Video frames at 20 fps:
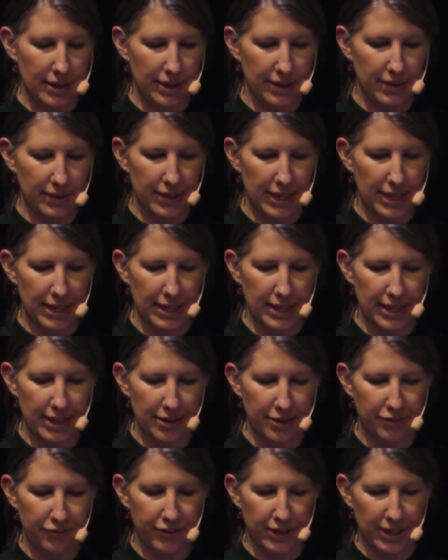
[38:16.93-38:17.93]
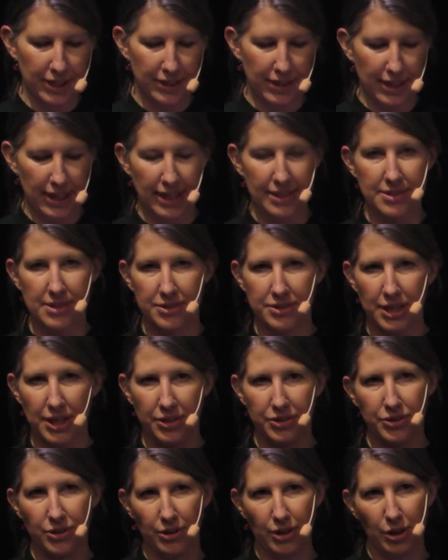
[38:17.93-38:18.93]
they clarify the
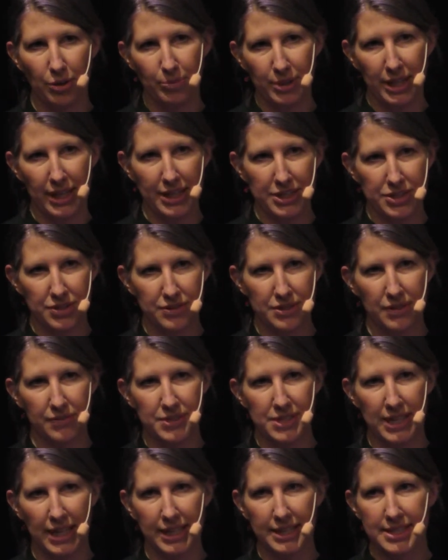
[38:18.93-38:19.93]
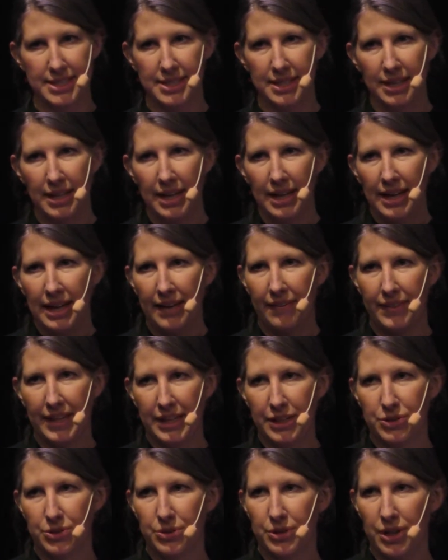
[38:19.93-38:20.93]
extraterritorial obligations of states, and
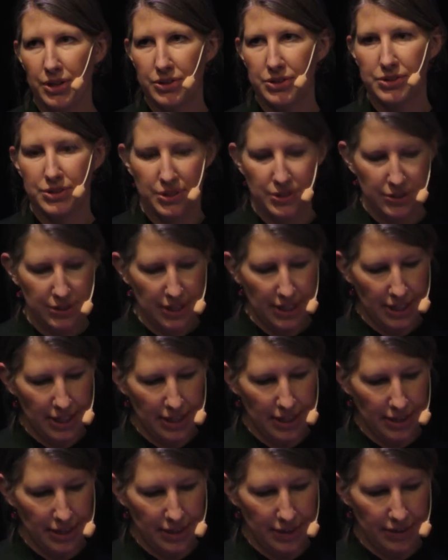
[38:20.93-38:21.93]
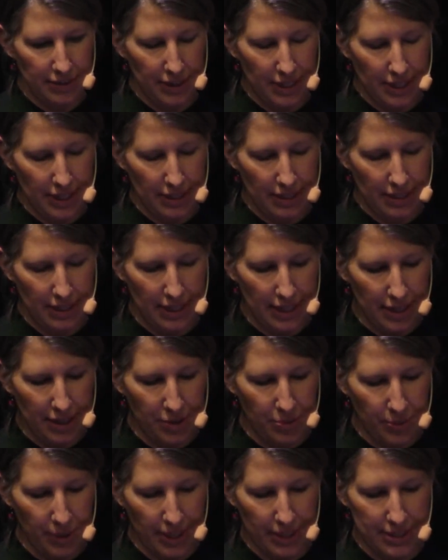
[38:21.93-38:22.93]
they do not, in
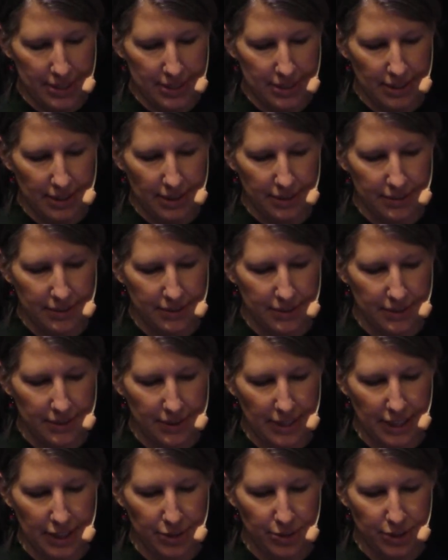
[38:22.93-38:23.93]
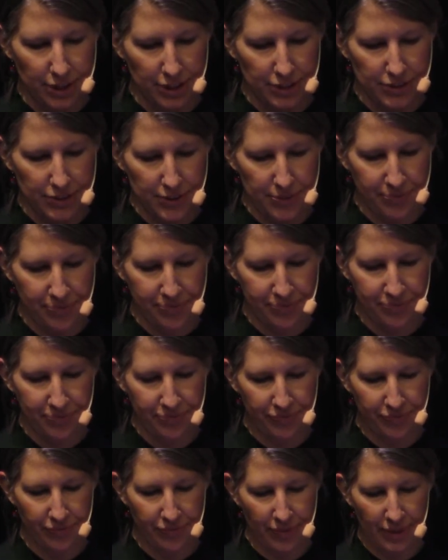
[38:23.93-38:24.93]
any ways, they do not
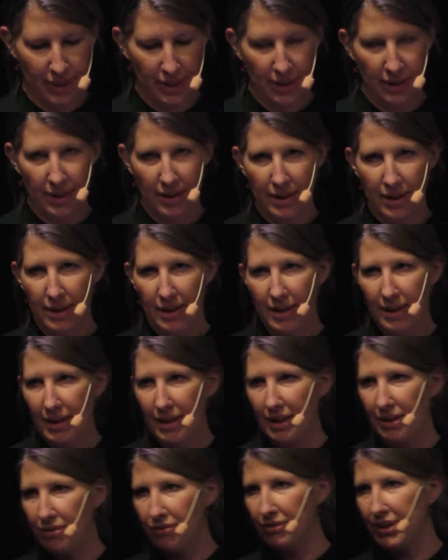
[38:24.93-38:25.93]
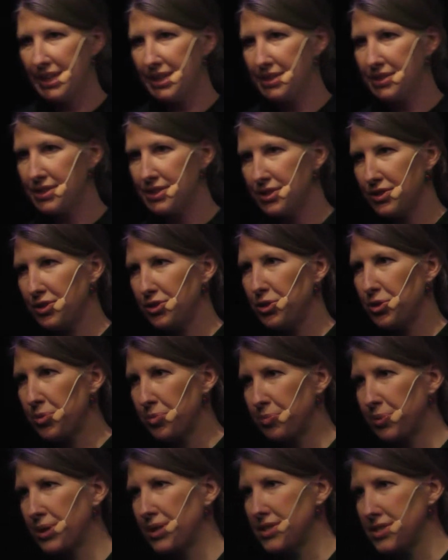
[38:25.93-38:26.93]
invent
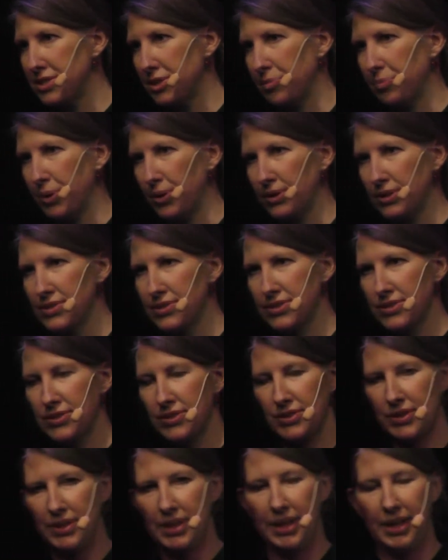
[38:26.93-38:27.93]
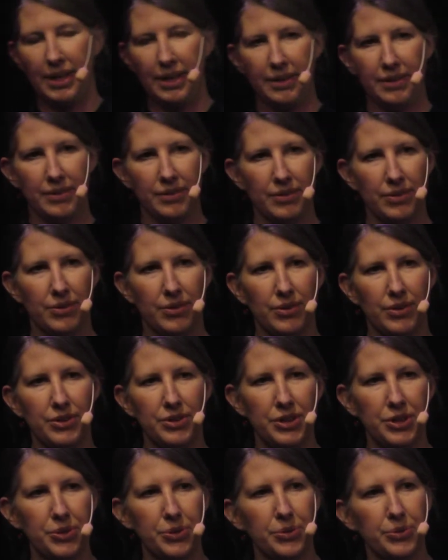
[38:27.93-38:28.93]
new principles or
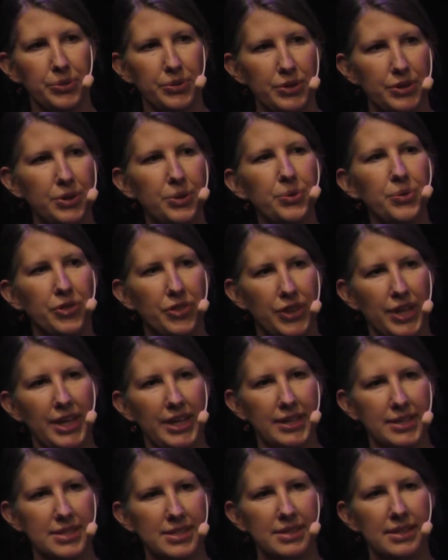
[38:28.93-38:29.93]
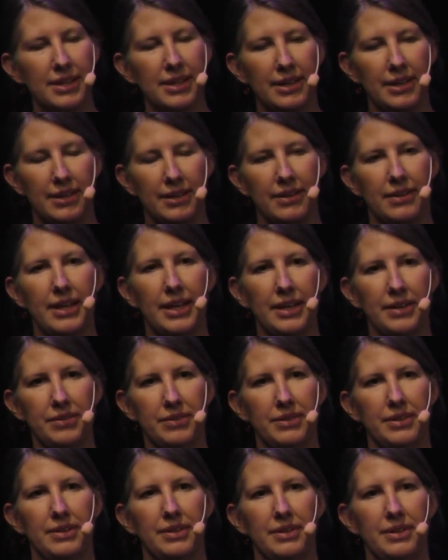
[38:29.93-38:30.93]
new things.
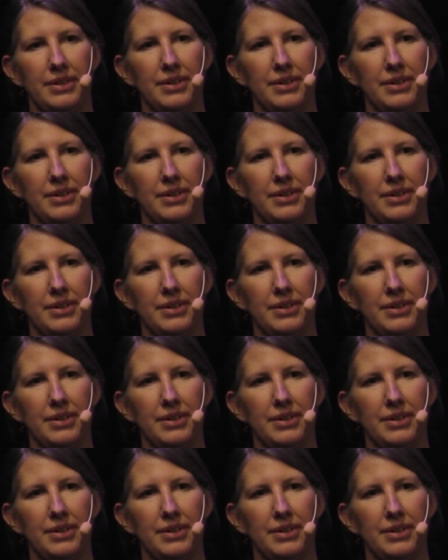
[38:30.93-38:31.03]
The